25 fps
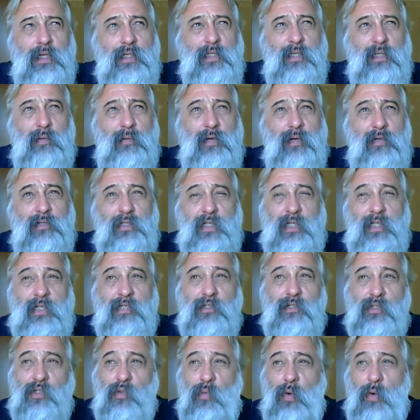Some of those
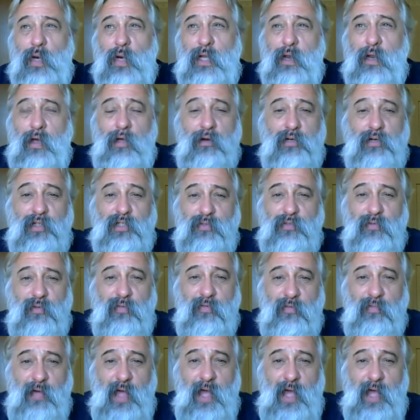things are $20 for
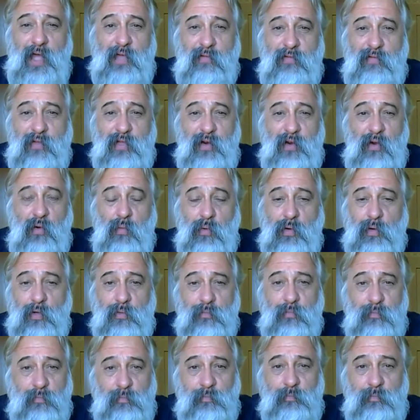5. You know,
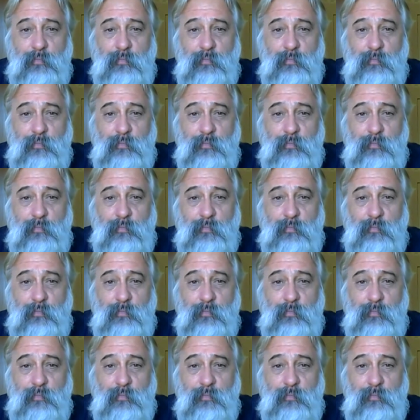we're